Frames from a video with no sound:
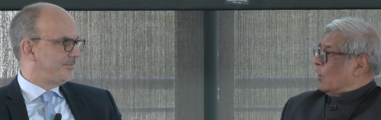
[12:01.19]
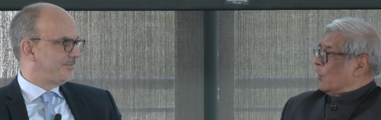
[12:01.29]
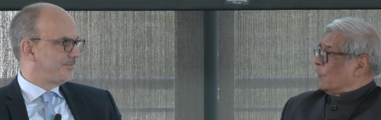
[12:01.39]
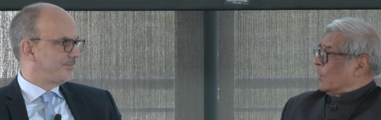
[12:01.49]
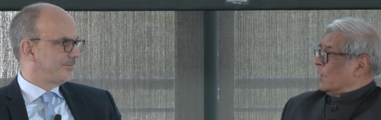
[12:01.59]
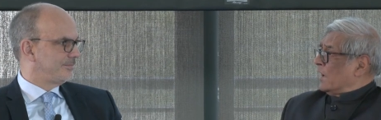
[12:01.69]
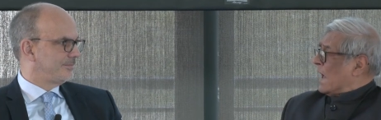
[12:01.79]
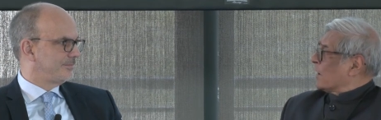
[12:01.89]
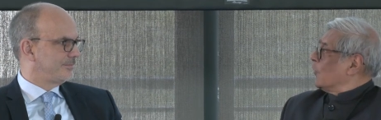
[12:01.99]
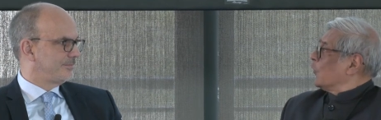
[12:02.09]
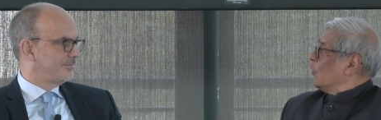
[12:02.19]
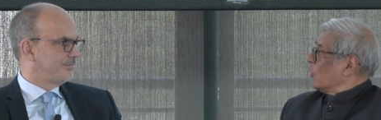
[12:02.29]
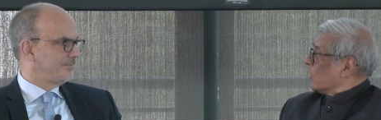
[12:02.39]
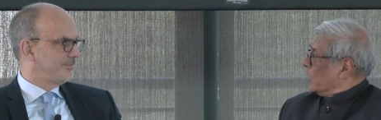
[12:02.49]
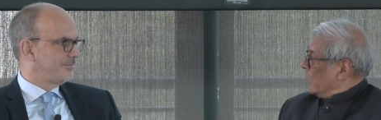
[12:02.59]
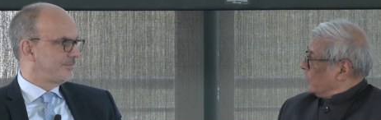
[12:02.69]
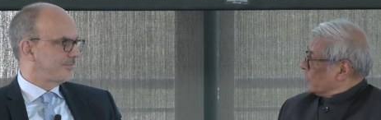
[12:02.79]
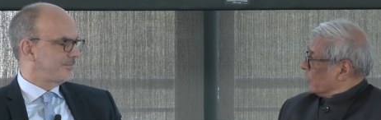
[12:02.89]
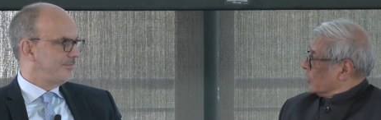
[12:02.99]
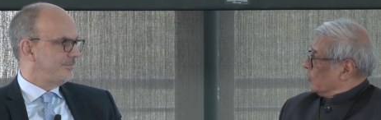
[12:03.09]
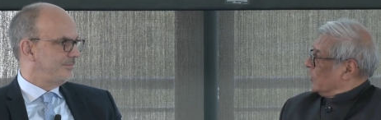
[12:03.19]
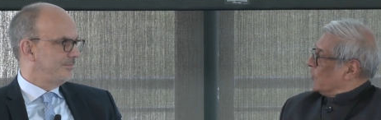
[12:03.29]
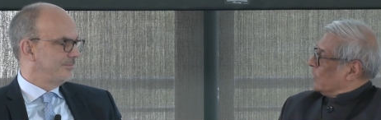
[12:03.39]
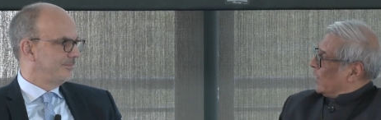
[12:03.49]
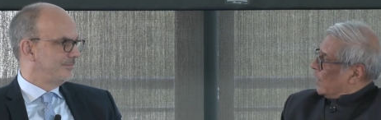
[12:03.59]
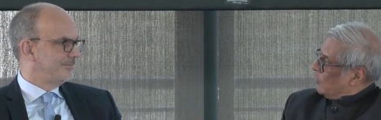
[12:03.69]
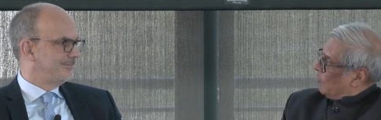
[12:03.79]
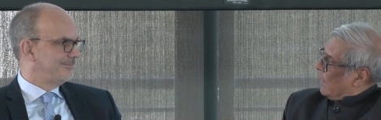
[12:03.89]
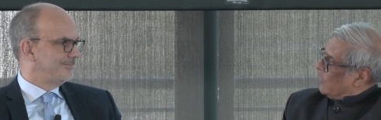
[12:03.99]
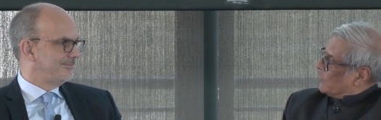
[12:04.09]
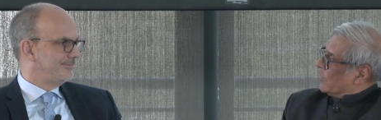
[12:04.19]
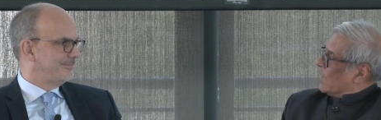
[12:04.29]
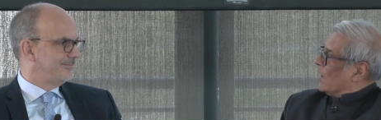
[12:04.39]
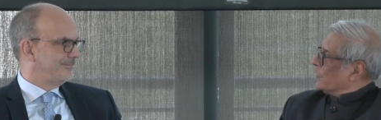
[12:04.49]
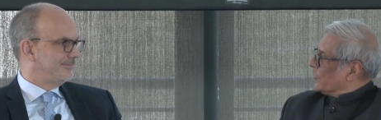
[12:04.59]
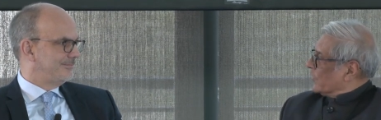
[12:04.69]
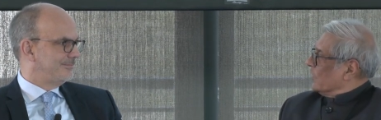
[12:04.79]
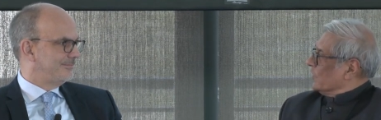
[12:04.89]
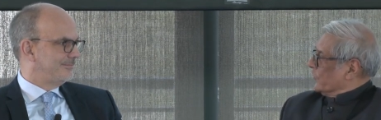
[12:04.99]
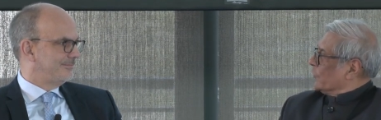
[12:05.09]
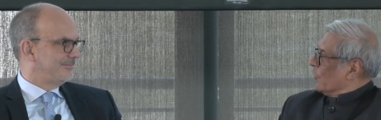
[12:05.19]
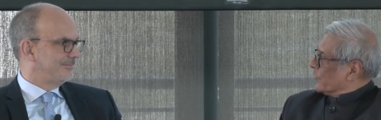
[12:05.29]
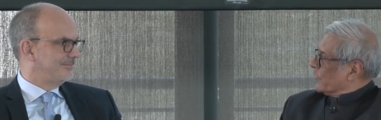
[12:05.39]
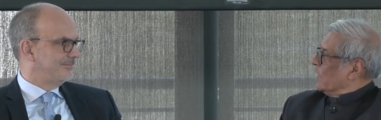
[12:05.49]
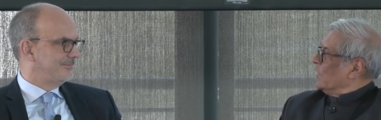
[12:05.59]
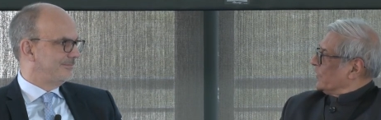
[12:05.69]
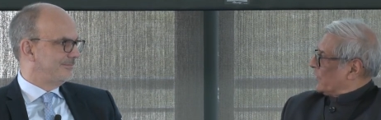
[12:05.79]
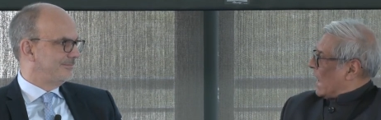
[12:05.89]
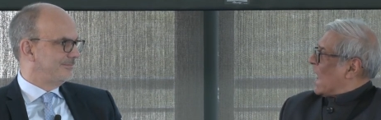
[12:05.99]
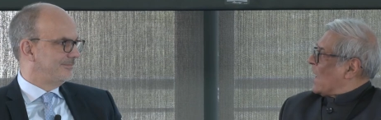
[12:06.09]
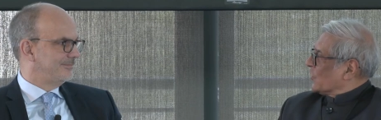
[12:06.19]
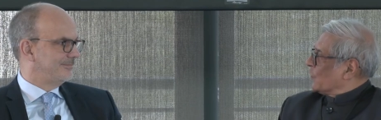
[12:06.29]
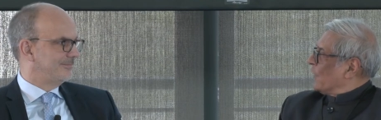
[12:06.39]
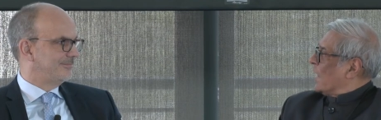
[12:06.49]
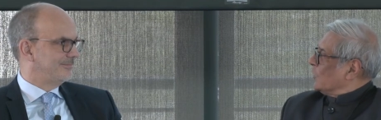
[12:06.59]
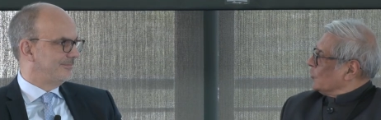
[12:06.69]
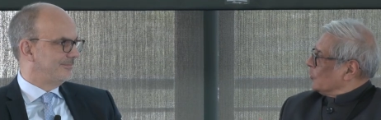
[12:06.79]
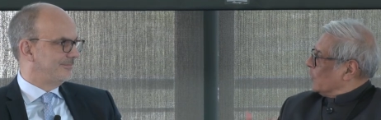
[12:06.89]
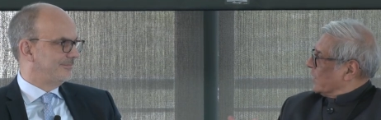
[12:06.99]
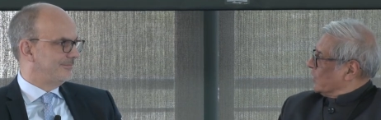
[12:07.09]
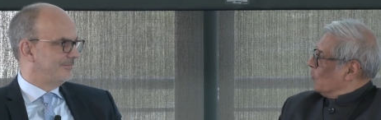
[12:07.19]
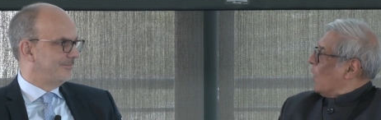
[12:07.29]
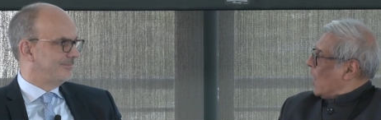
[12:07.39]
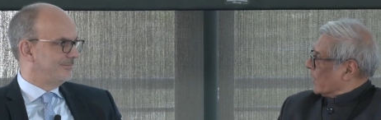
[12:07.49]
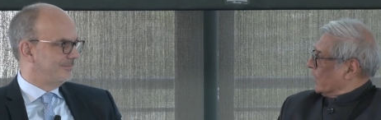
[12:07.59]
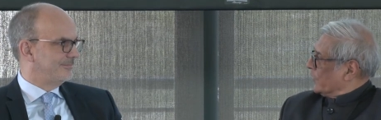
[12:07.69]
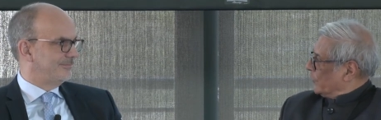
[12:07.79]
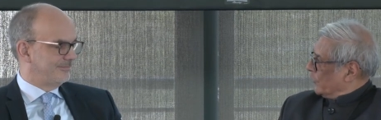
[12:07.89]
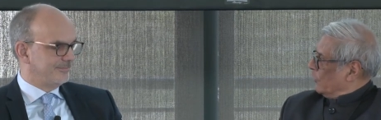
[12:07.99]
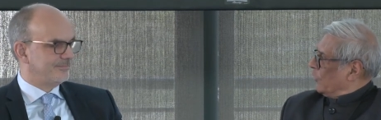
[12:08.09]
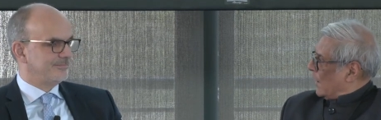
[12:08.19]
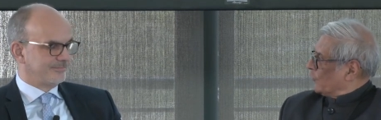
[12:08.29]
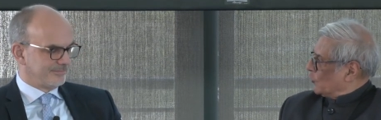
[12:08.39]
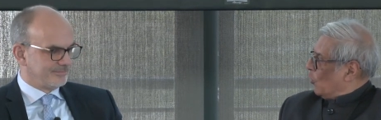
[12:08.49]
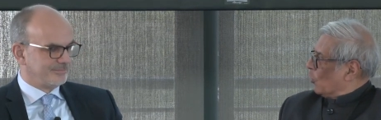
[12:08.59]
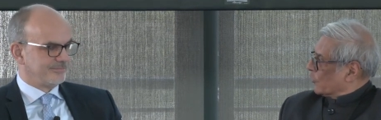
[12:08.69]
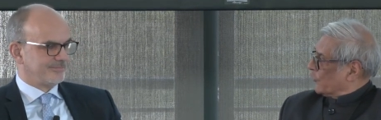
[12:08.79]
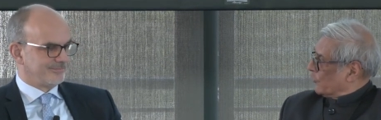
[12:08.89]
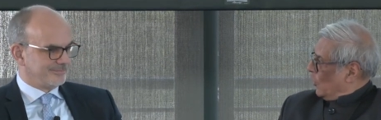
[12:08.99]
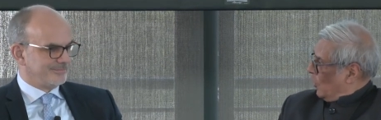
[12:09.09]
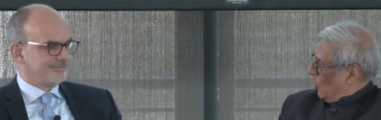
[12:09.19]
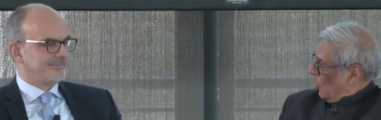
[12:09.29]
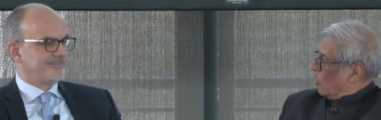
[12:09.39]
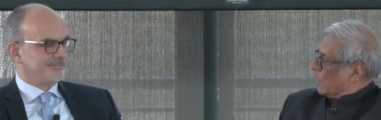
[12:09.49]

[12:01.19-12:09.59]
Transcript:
Speaker 1: of a lack of correlation between education and skills or hmm. skills mm. as mm. valued mm. by the market? Hmm. So do you have thoughts on